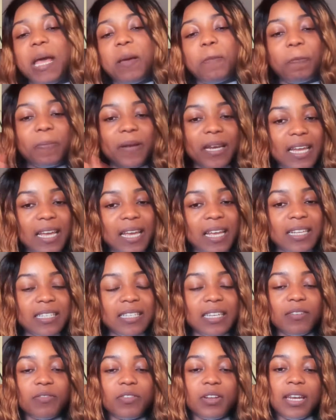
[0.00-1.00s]

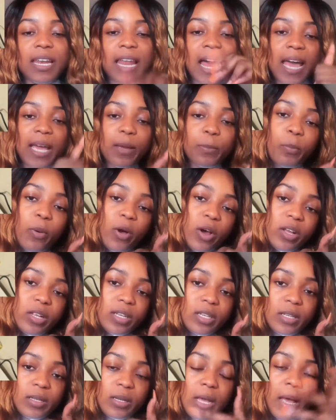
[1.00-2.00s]
please leave a like
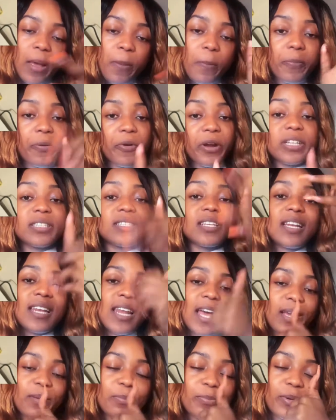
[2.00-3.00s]
button, press the
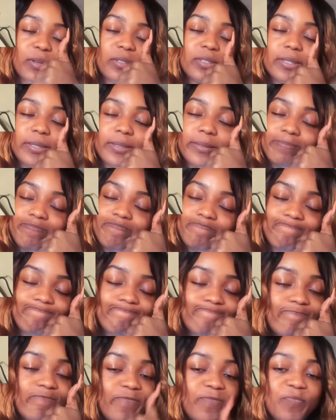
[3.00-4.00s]
like button.
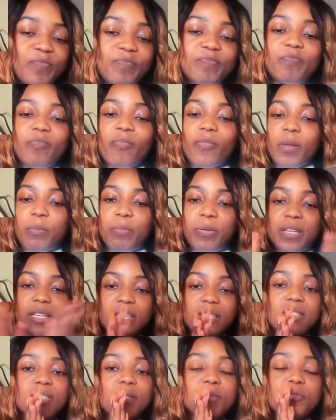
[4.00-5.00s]

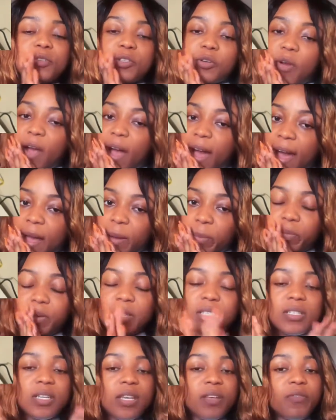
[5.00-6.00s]
Please subscribe,
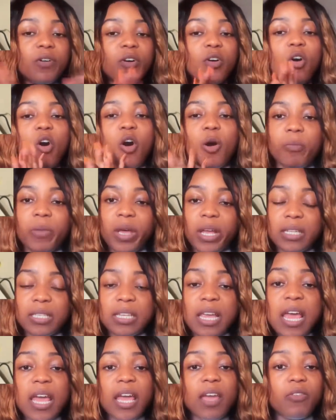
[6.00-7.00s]
please leave a
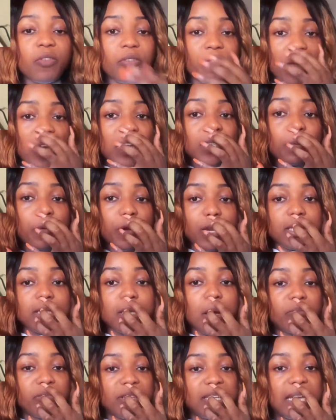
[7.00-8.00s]
comment. If you've experienced
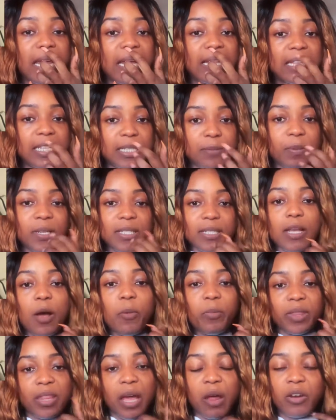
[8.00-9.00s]
something like this, please
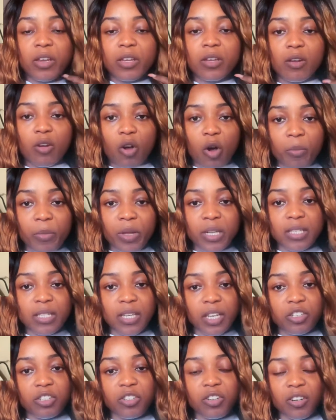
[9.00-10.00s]
tell me down in the comment
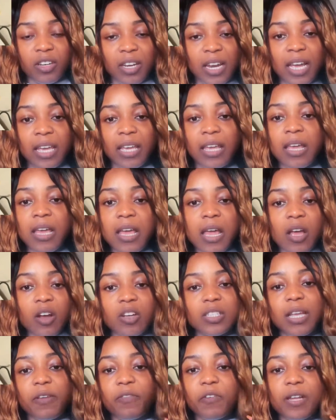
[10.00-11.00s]
section,
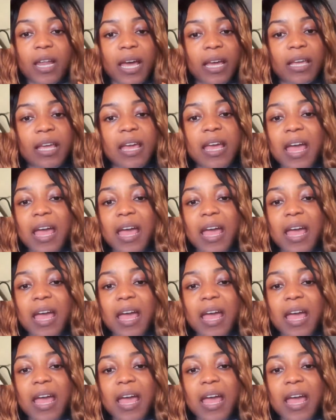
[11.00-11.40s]
because I feel like